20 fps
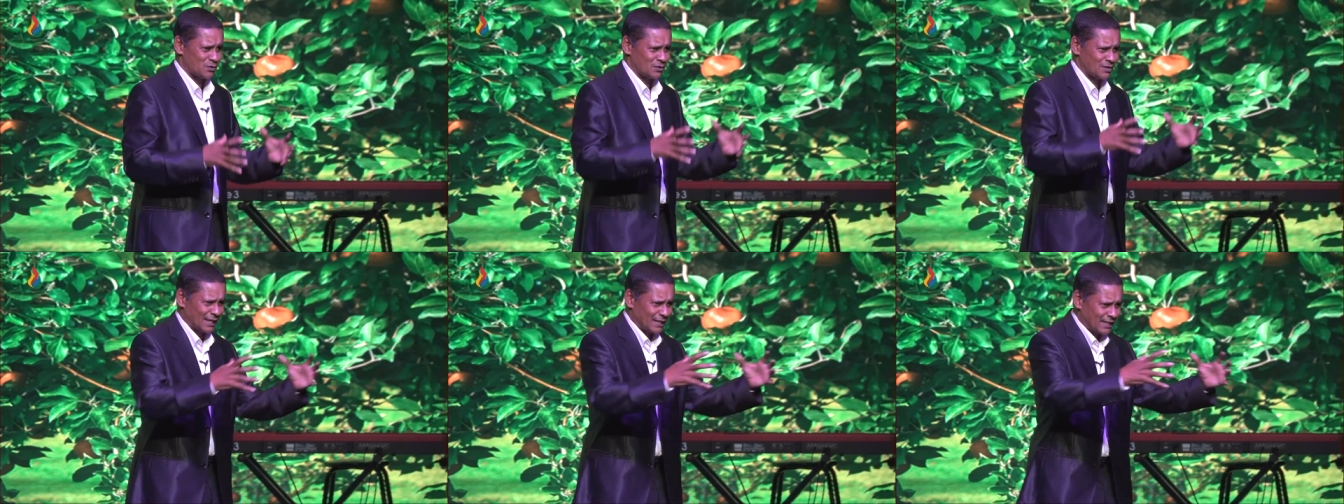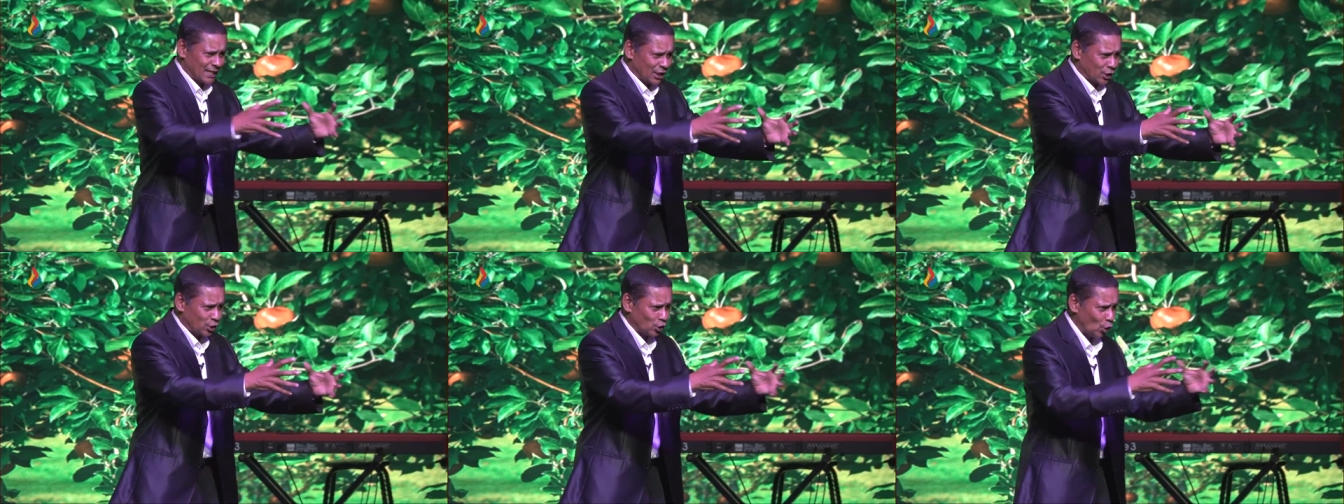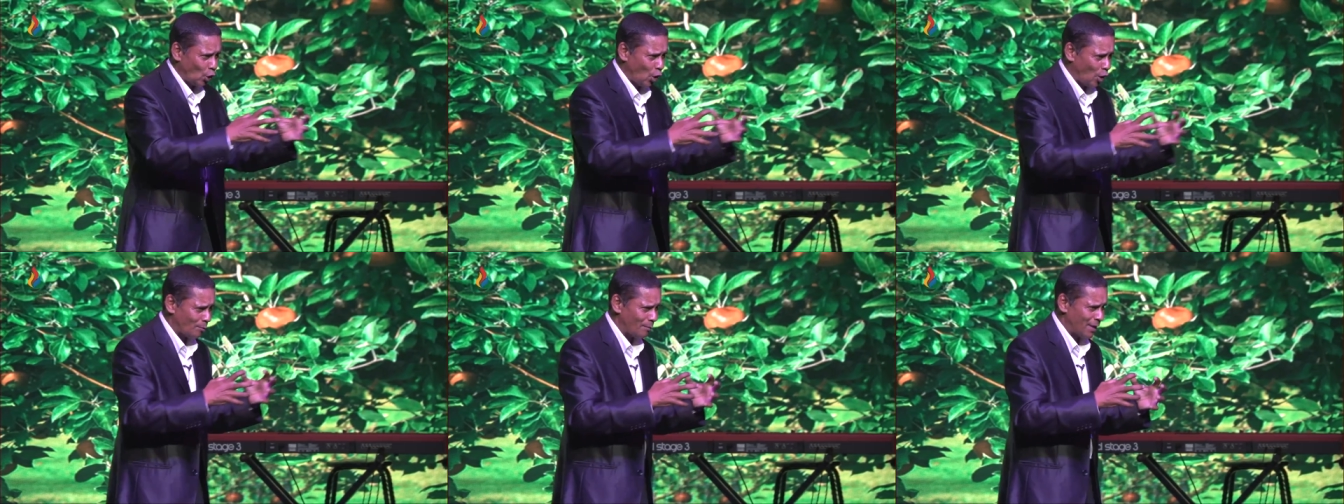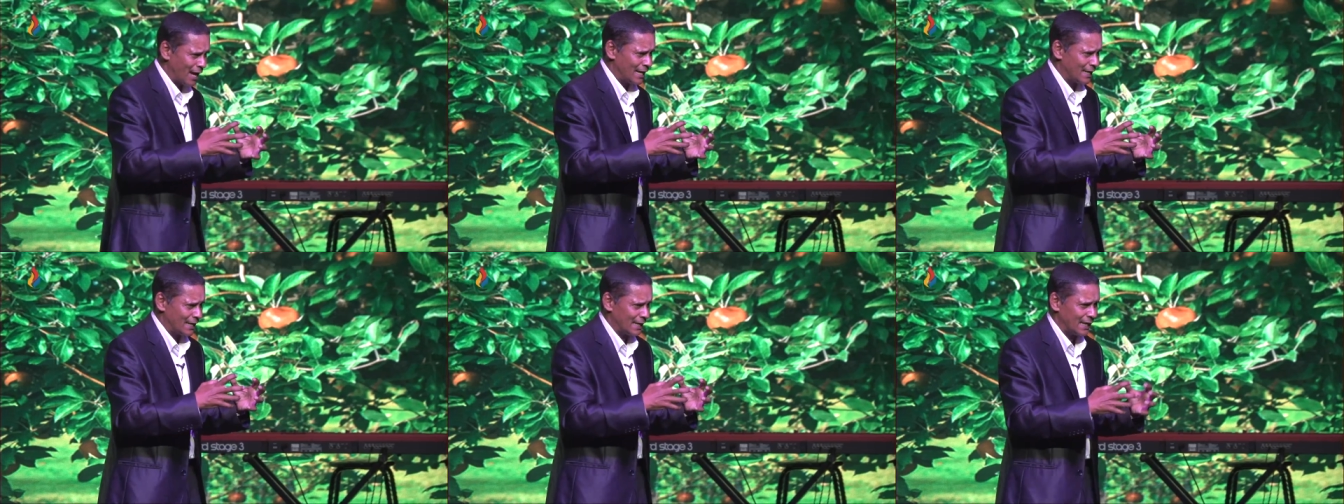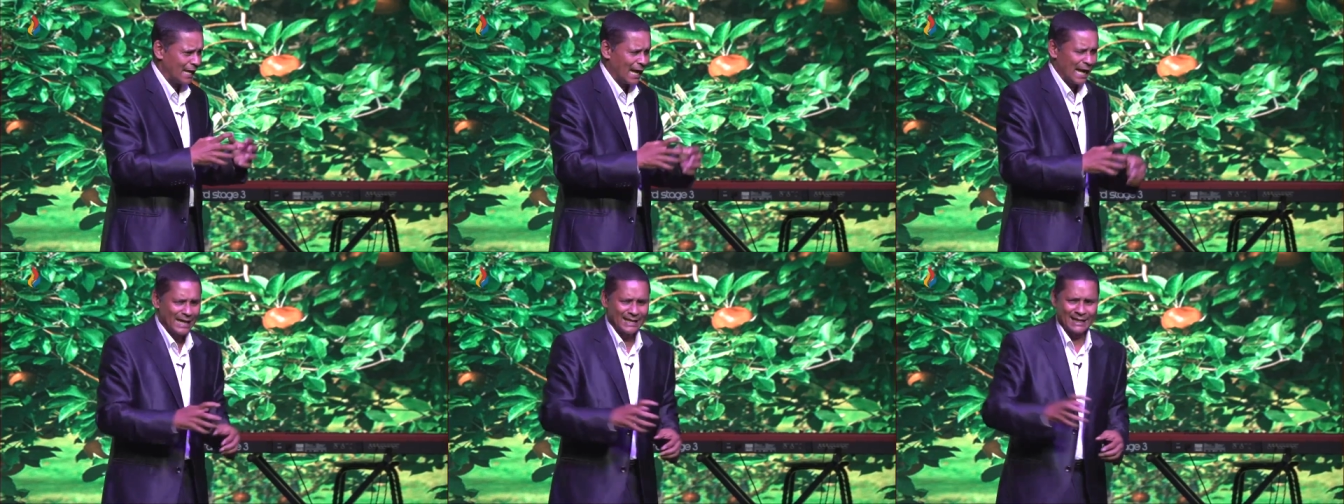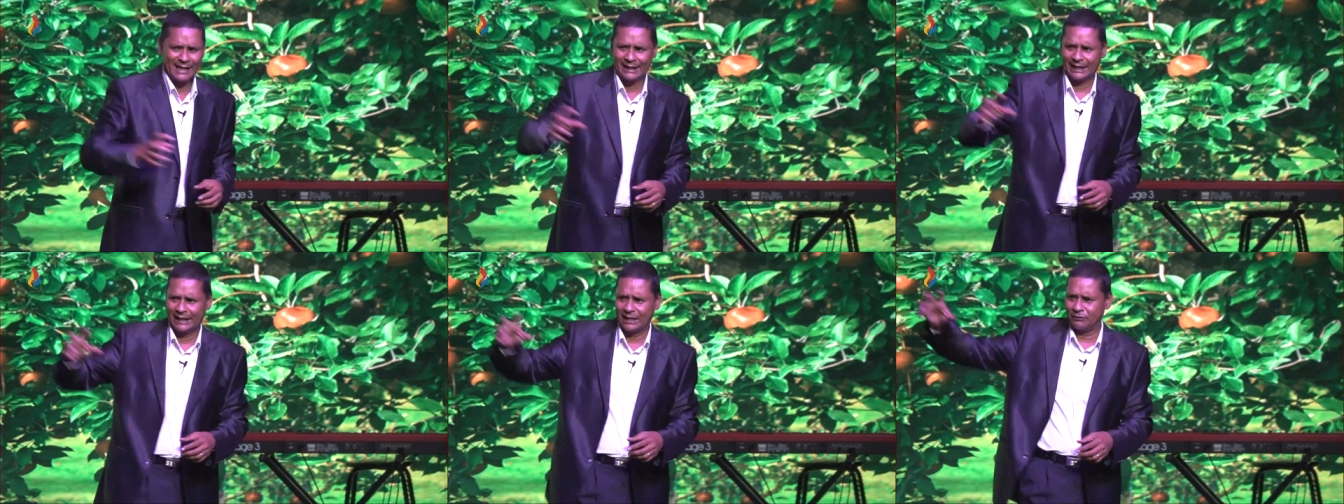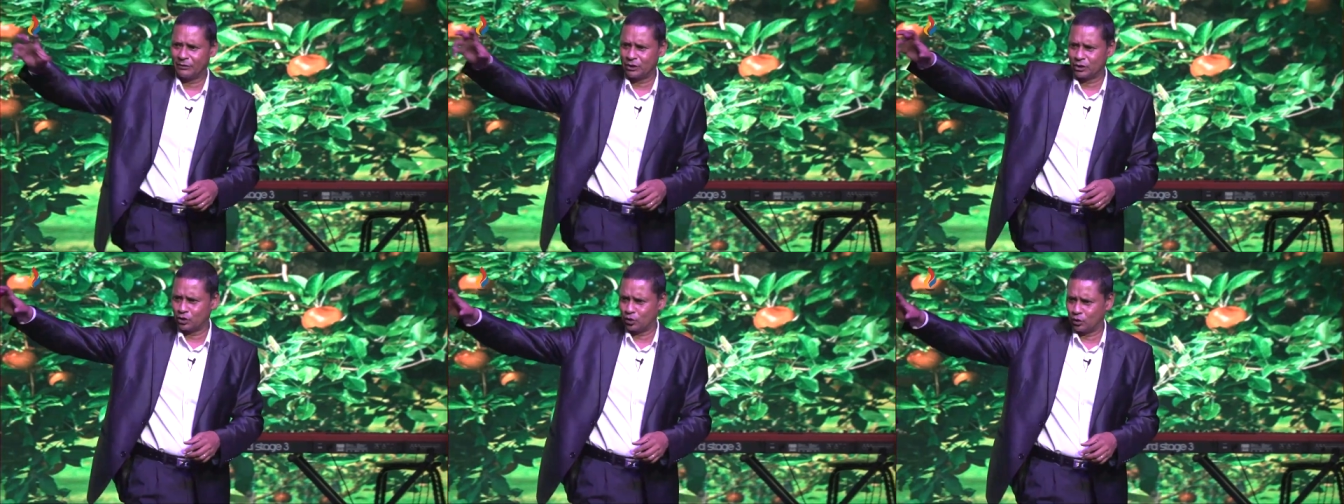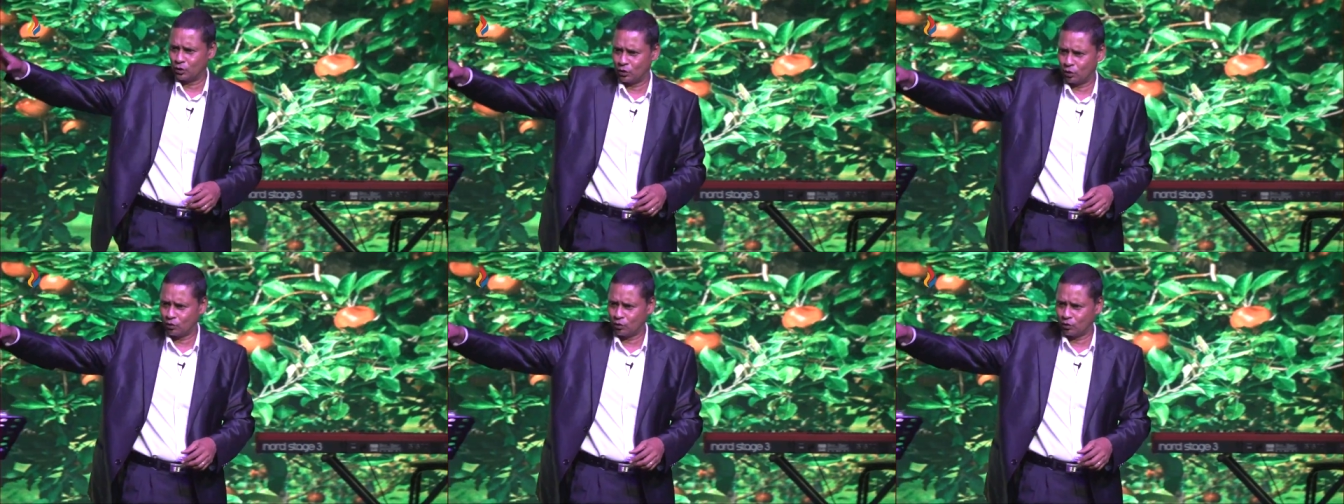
They take your money, they give it to the